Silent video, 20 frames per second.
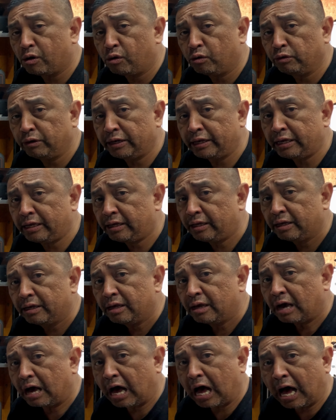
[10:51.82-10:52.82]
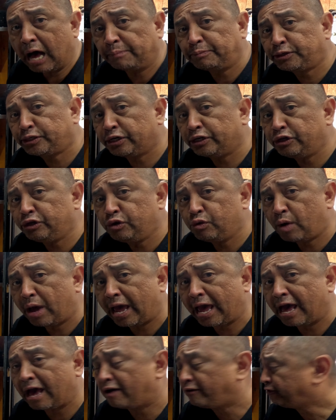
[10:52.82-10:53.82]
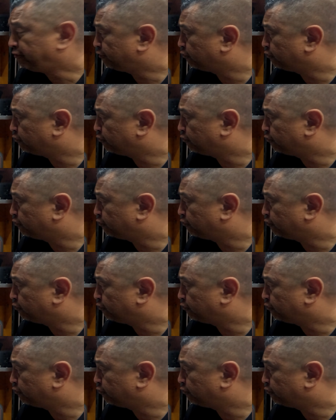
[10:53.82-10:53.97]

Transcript: only option you have